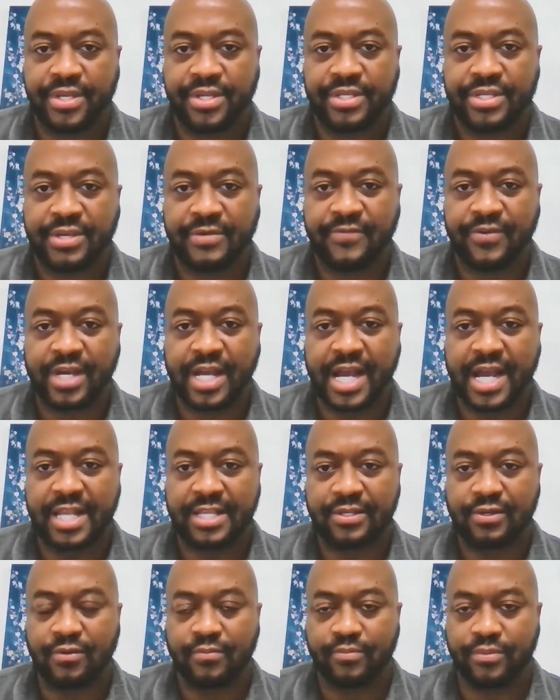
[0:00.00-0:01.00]
So if you
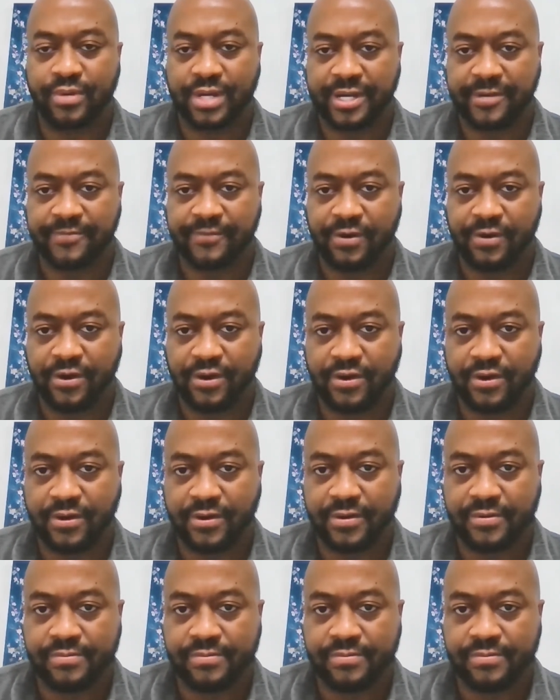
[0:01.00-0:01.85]
guys could pray for her,